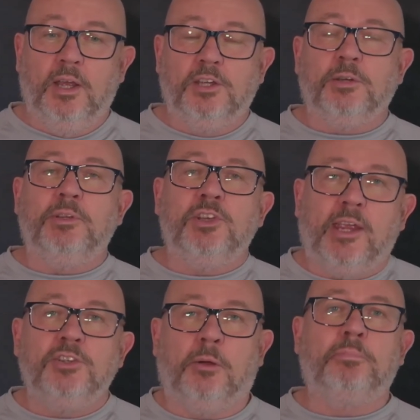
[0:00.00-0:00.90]
So we
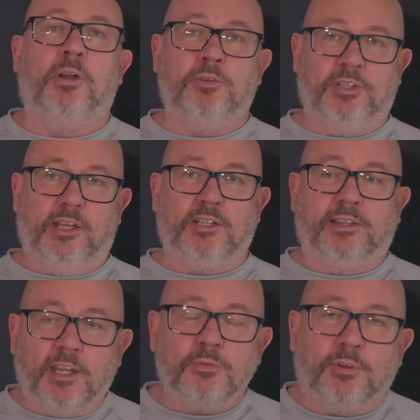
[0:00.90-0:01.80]
change our process, and
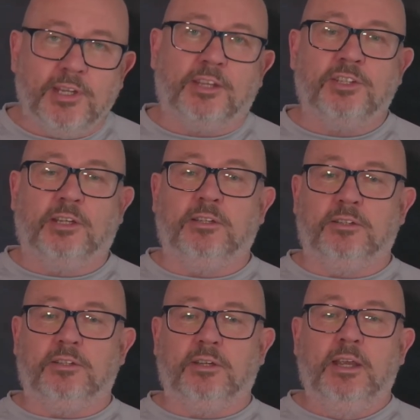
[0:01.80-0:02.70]
that's what testing
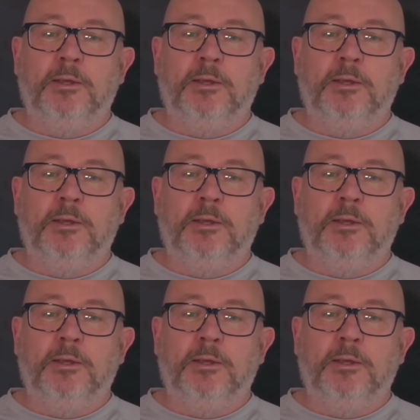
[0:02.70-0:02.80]
does.